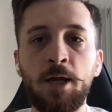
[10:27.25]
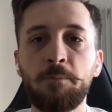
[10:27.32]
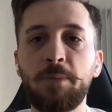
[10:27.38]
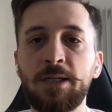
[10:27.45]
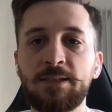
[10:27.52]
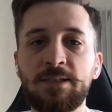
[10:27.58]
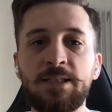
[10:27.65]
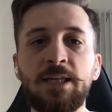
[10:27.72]

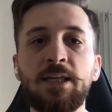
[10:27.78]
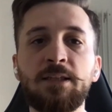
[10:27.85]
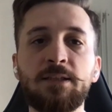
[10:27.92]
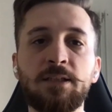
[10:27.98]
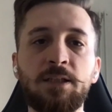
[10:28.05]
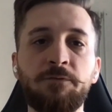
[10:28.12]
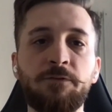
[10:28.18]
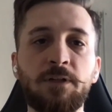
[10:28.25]
but seeing
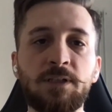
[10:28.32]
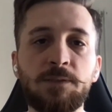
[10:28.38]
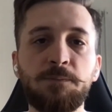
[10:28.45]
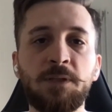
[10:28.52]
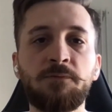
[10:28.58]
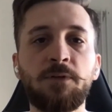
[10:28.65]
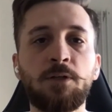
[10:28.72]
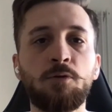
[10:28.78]
the difference
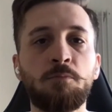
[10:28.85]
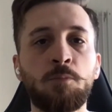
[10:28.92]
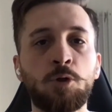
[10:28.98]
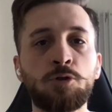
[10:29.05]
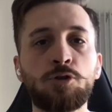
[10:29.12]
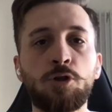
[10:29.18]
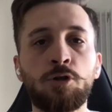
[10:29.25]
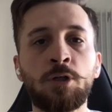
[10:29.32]
between
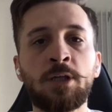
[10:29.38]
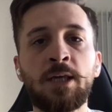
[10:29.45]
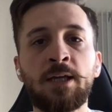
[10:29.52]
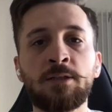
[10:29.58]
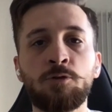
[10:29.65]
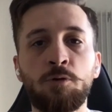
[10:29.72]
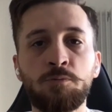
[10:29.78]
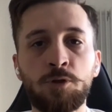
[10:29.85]
monitoring
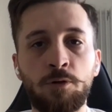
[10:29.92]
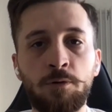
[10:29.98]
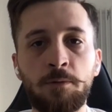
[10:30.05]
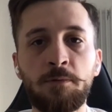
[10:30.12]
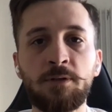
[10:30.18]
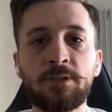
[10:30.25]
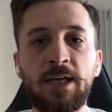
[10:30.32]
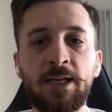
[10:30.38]
and
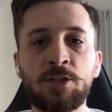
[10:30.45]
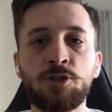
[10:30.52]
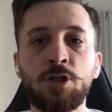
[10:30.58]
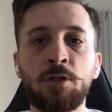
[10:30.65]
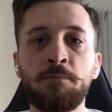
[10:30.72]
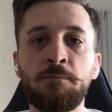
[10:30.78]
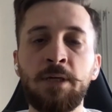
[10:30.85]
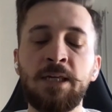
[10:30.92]
observability
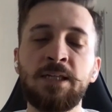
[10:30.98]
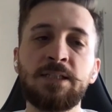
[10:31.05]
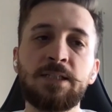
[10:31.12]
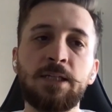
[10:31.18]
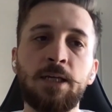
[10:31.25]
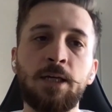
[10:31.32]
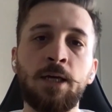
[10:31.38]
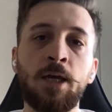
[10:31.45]
actually means
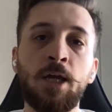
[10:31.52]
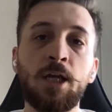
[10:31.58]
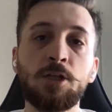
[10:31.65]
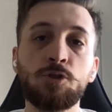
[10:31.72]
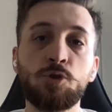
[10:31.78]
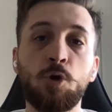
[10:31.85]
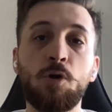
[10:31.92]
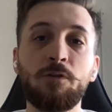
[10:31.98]

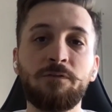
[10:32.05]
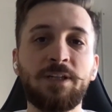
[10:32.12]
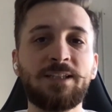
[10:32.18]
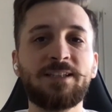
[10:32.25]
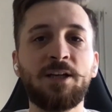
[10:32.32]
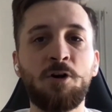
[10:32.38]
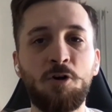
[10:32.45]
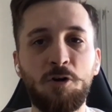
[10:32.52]
solving
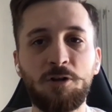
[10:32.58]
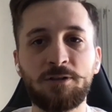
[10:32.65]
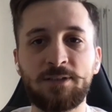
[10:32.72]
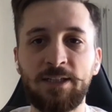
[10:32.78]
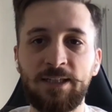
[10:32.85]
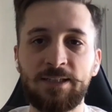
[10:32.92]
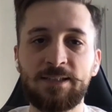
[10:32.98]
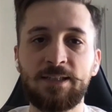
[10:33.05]
the whole
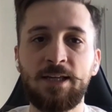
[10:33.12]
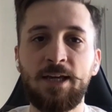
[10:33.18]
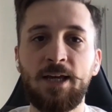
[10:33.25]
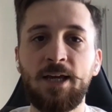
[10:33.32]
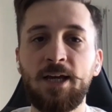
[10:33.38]
things.